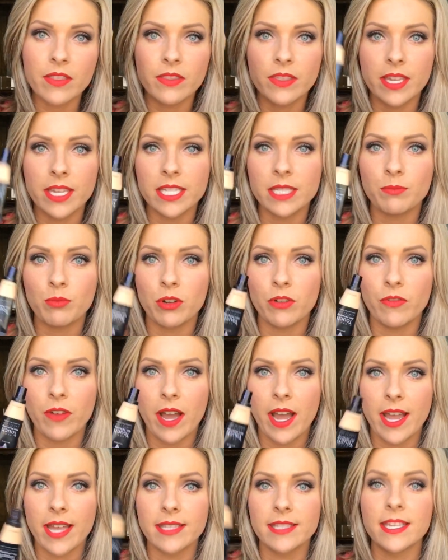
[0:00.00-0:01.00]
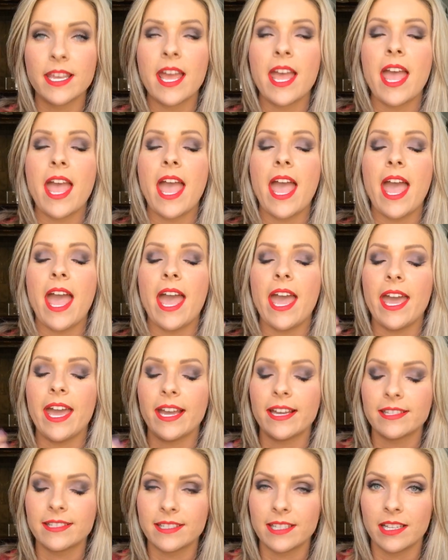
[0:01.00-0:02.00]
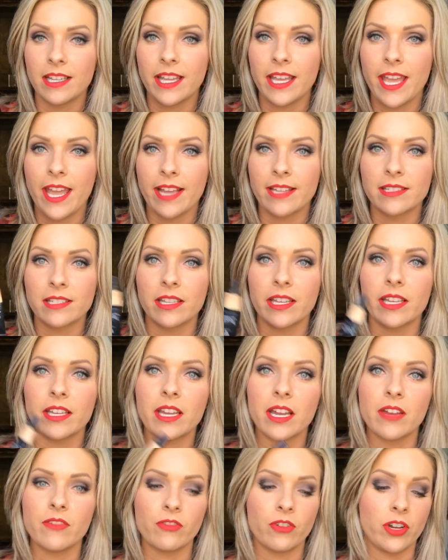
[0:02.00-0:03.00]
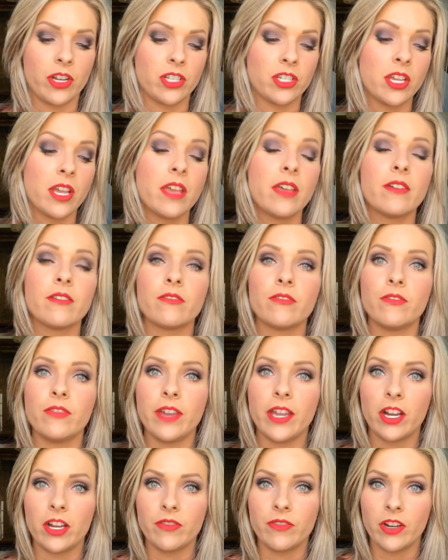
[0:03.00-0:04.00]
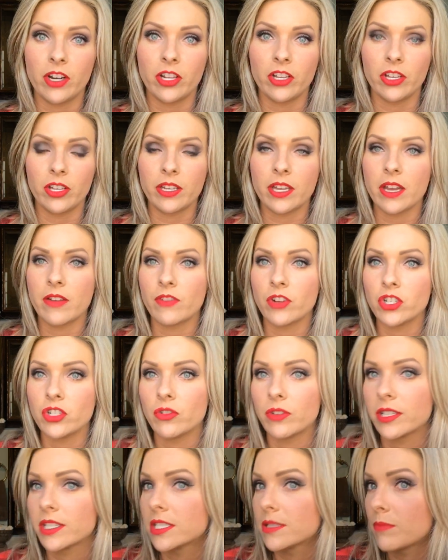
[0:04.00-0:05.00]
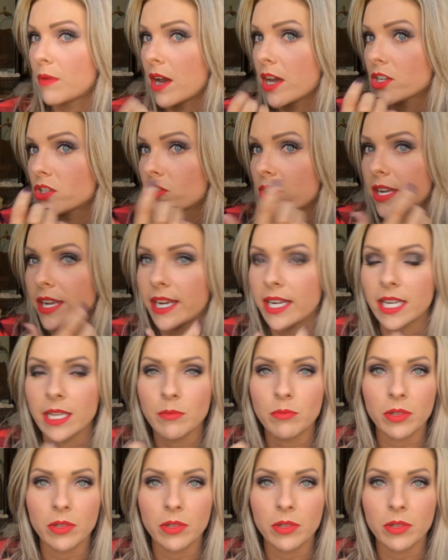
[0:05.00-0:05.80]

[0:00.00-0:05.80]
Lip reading: This provides excellent coverage, very good coverage. You can spot treat any